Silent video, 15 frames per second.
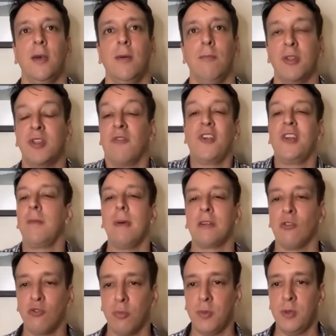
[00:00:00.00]
but the
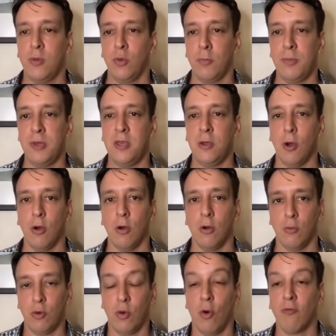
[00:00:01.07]
fundamentals would be, would be
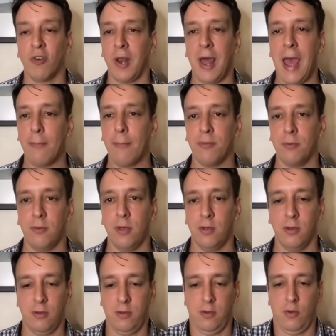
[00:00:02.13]
would overlap
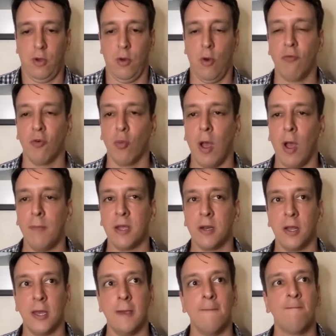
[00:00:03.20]

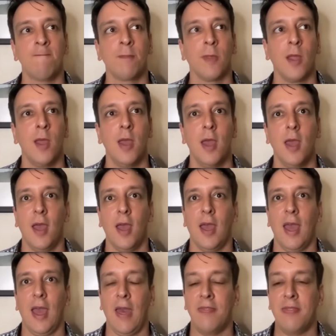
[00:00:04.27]
overwhelmingly
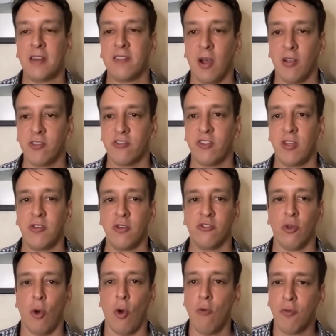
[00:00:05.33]
and that tells us that
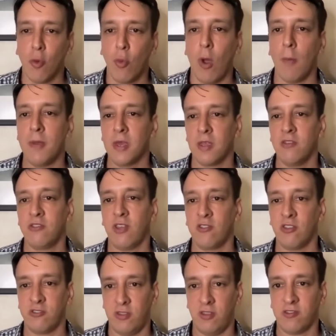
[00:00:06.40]
there's overwhelming
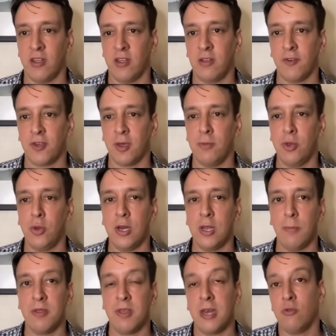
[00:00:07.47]
consensus in the scientific community
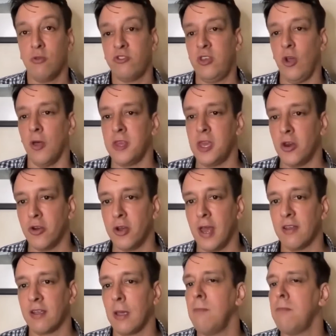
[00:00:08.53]
but then you see on the
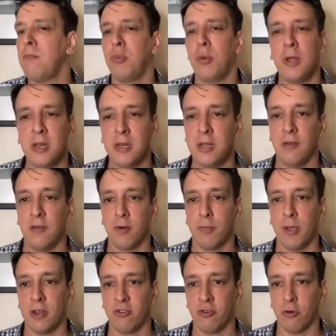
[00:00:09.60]
internet a completely different
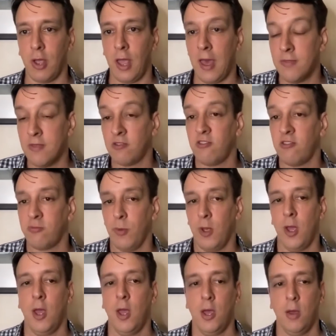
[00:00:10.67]
picture and this is
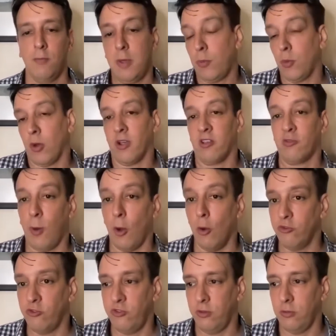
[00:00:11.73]
people are
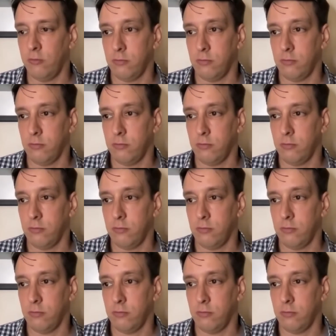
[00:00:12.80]
exposed